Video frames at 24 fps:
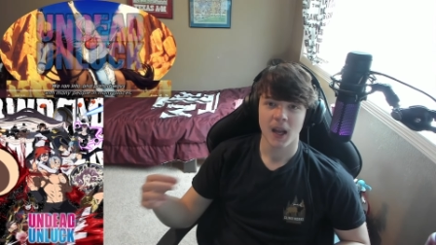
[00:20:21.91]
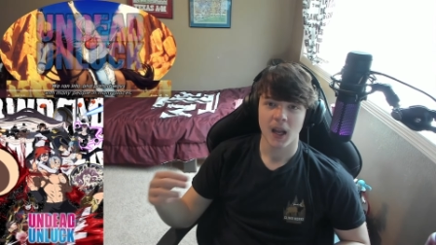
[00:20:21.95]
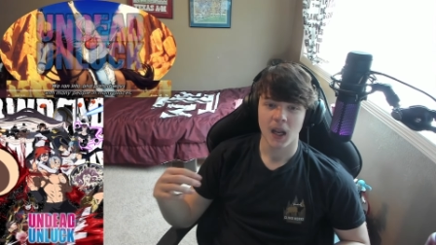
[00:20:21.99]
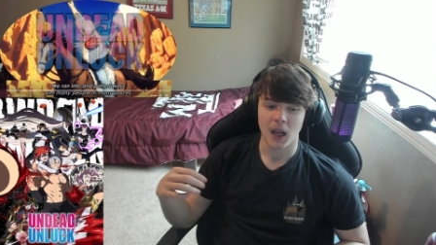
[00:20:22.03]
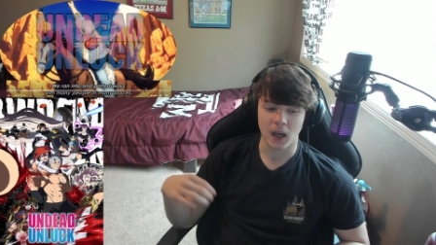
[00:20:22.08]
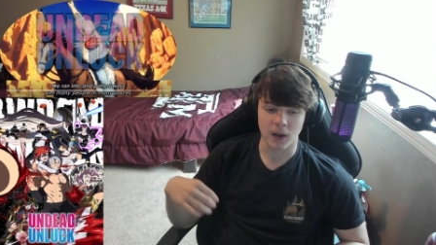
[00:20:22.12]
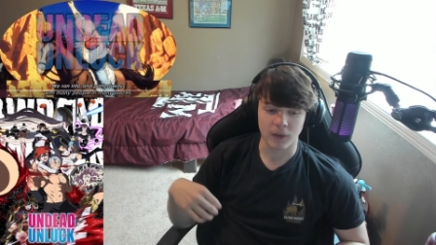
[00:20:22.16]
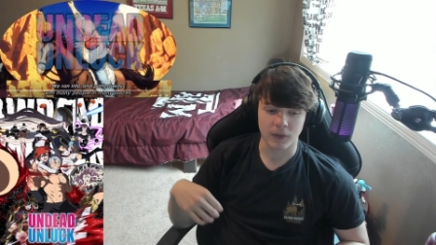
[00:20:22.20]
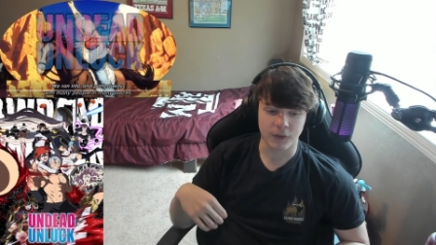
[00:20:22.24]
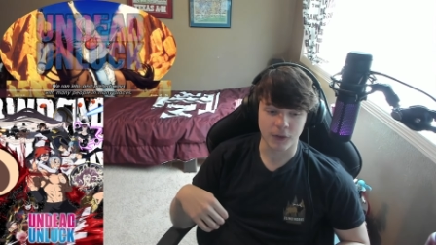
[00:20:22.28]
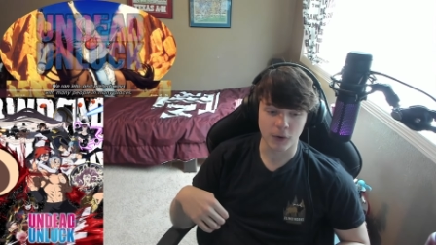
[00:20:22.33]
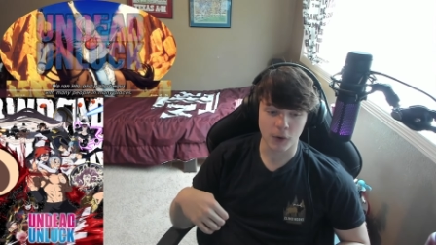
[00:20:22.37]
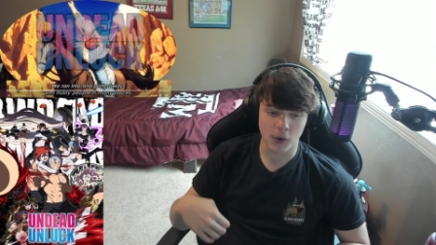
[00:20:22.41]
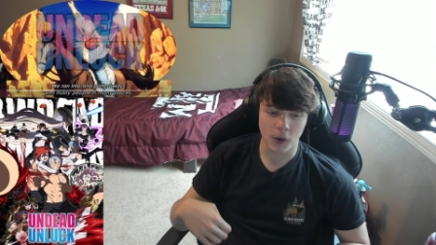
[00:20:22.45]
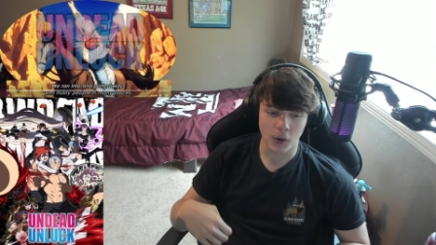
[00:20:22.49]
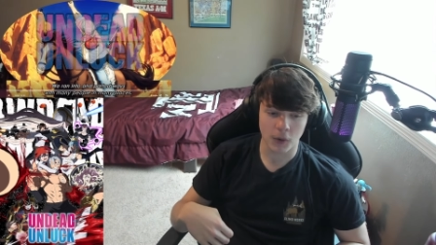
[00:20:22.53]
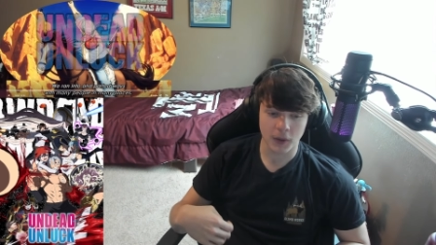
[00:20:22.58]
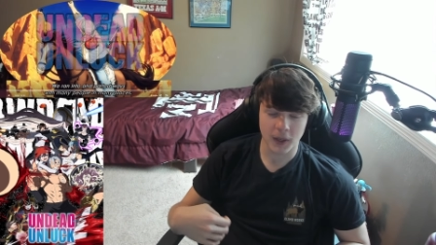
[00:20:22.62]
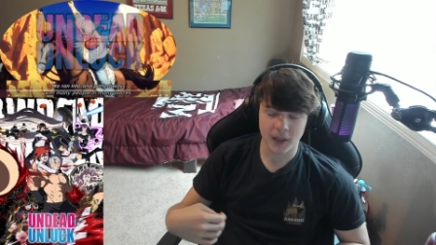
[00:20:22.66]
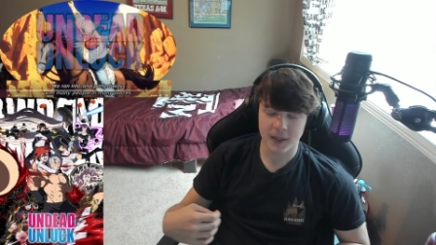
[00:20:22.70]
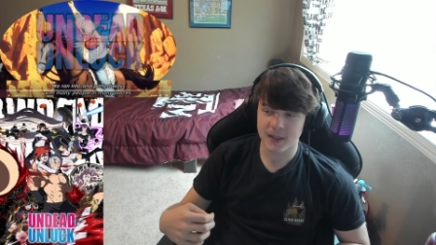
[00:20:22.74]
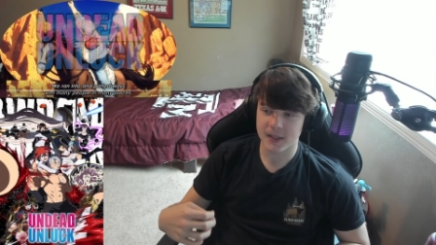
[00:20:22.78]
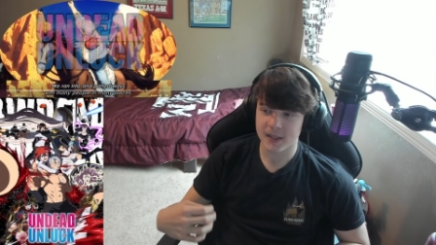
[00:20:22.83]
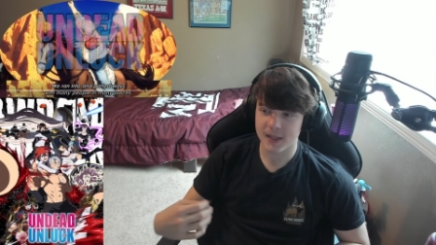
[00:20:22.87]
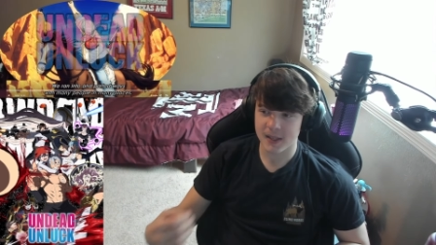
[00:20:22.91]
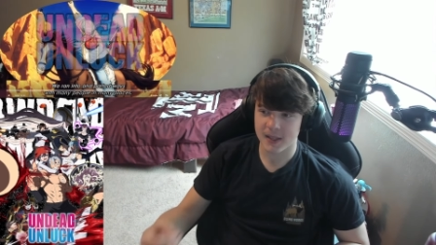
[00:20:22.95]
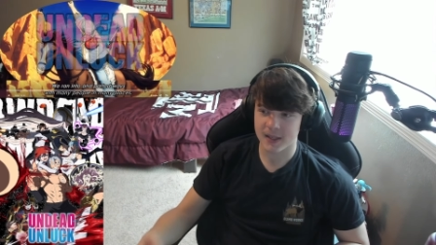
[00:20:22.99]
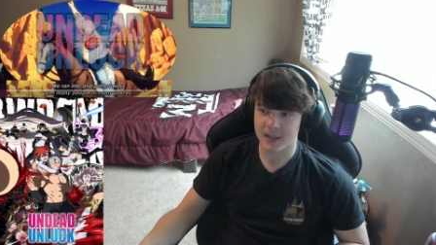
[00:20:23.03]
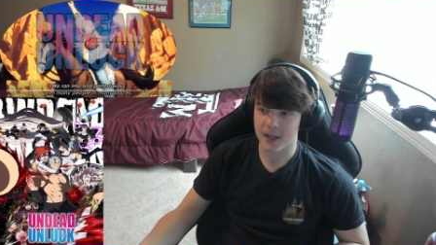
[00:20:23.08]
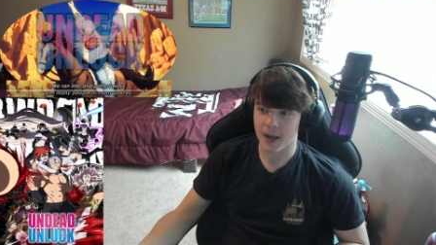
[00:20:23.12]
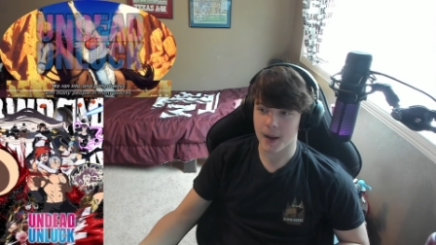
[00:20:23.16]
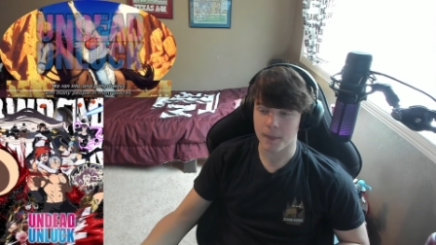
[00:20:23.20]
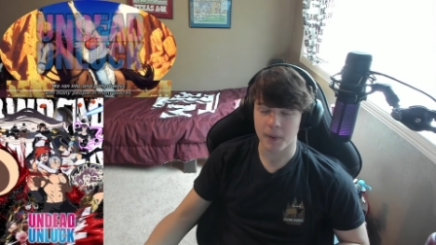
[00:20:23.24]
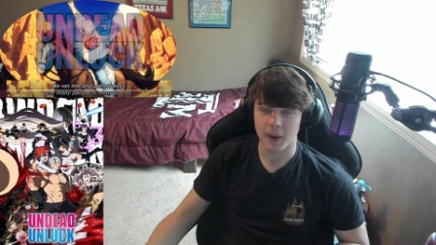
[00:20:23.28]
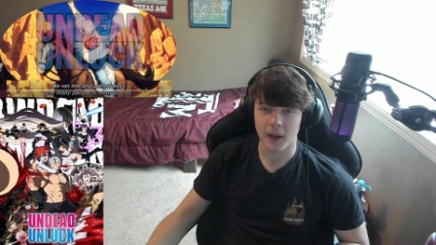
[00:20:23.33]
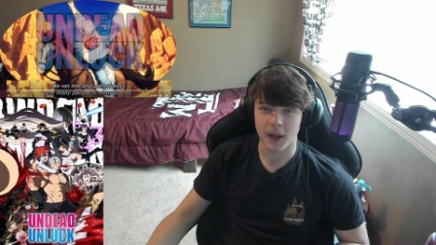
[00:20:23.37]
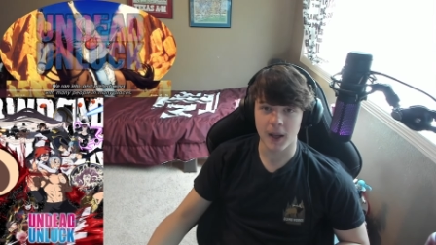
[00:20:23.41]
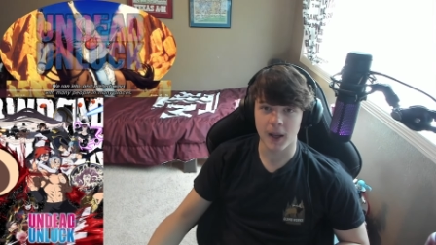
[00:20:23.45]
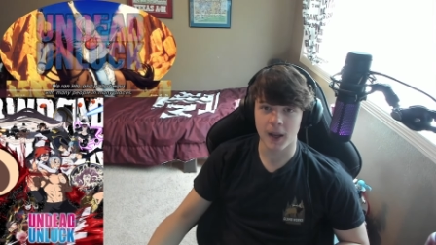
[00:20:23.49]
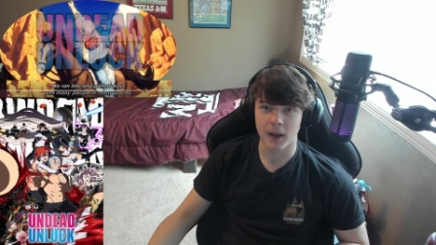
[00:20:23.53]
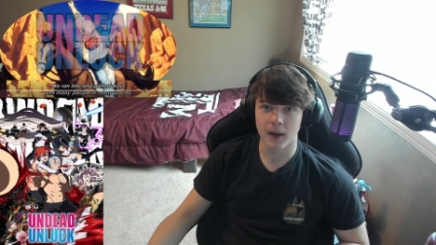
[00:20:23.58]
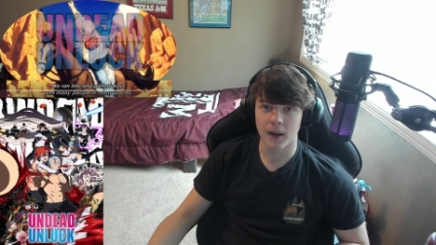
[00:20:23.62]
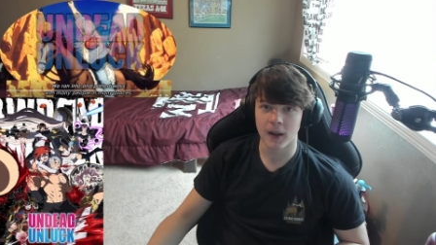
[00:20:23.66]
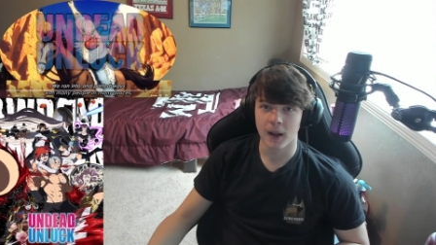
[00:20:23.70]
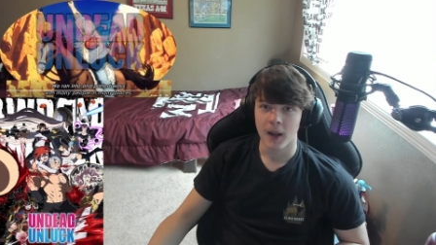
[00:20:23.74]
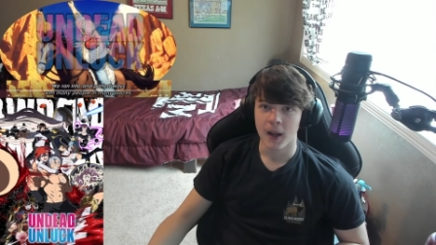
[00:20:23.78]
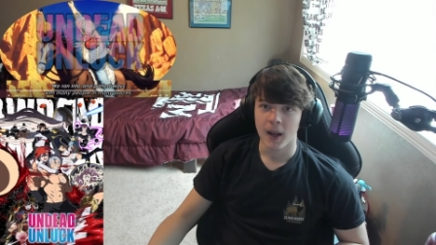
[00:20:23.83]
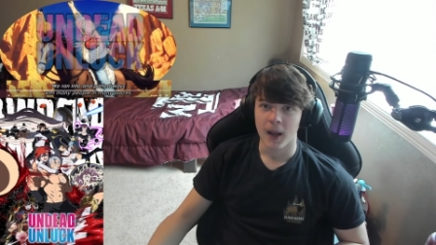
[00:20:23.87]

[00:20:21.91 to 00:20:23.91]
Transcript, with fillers: if Fuko didn't step in